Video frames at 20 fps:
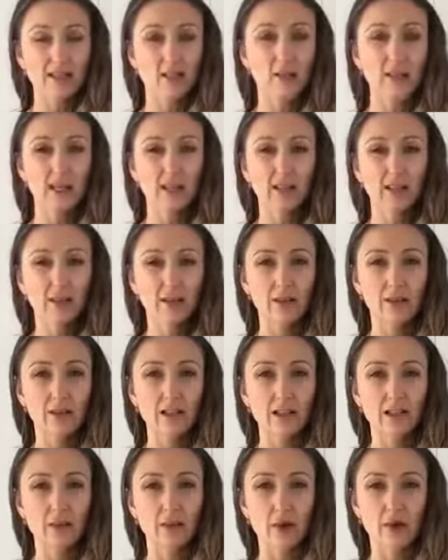You can literally
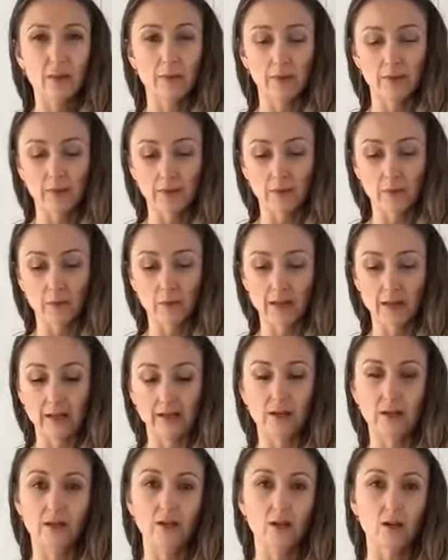just pop a little
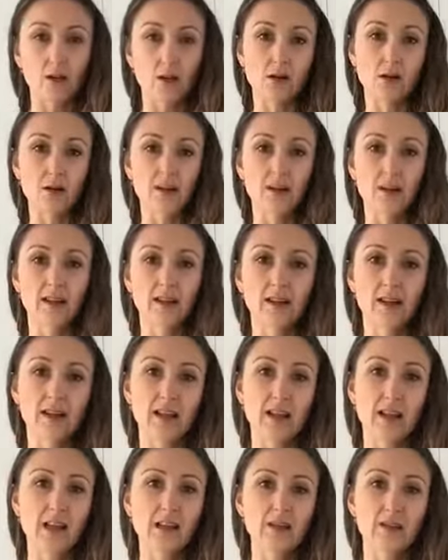bit on
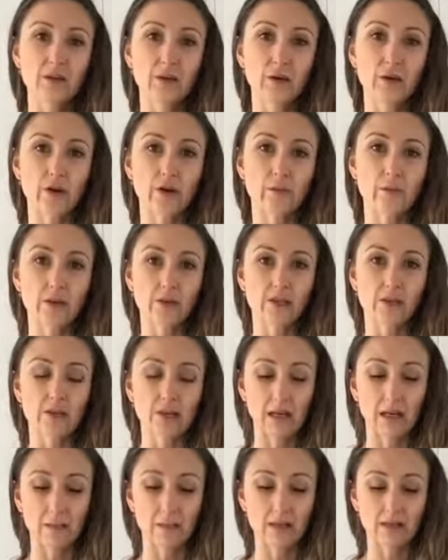neat on a mozzie
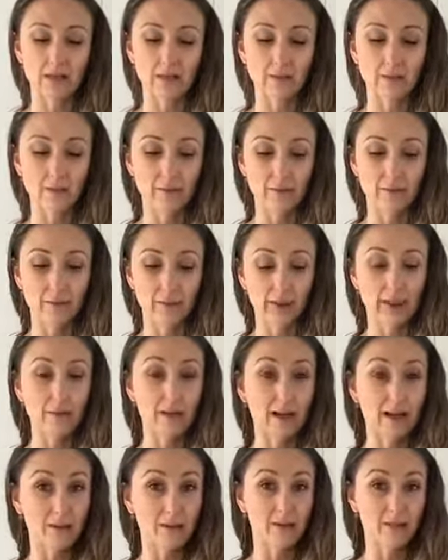bite. We suffer really
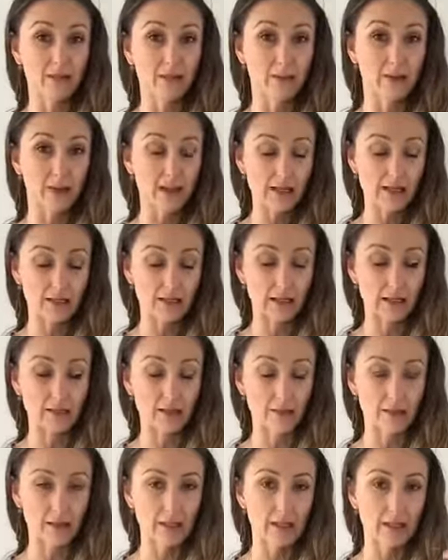bad mozzie bites in the
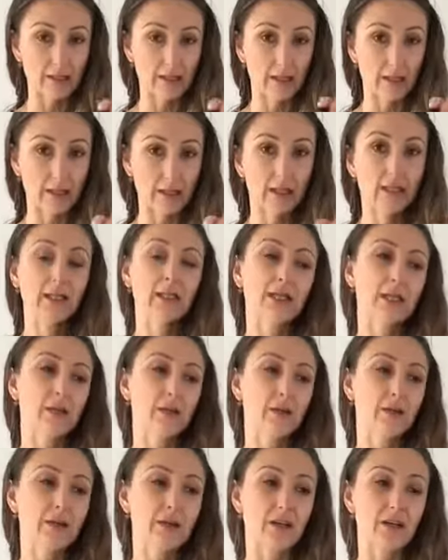summer, so
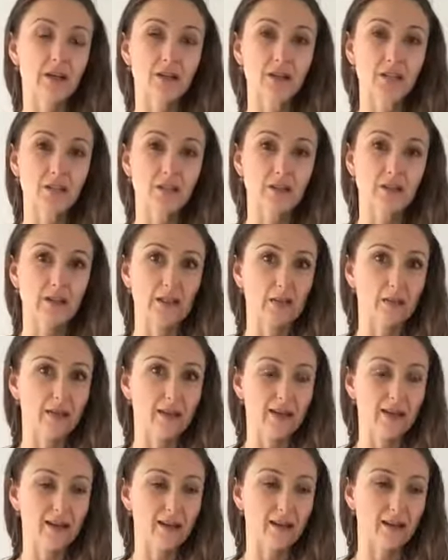we don't go too far
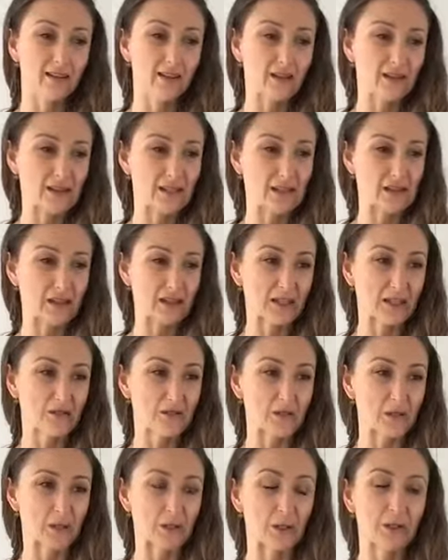without our lavender, that's
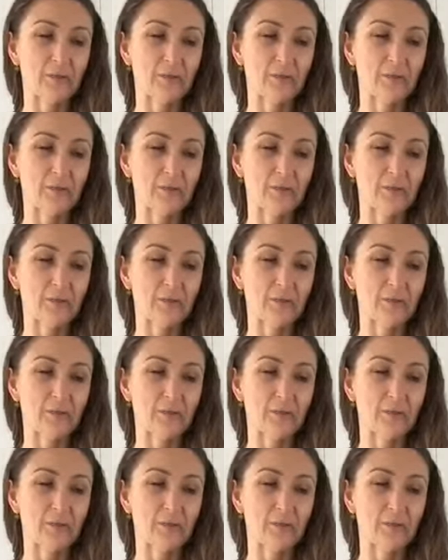for sure.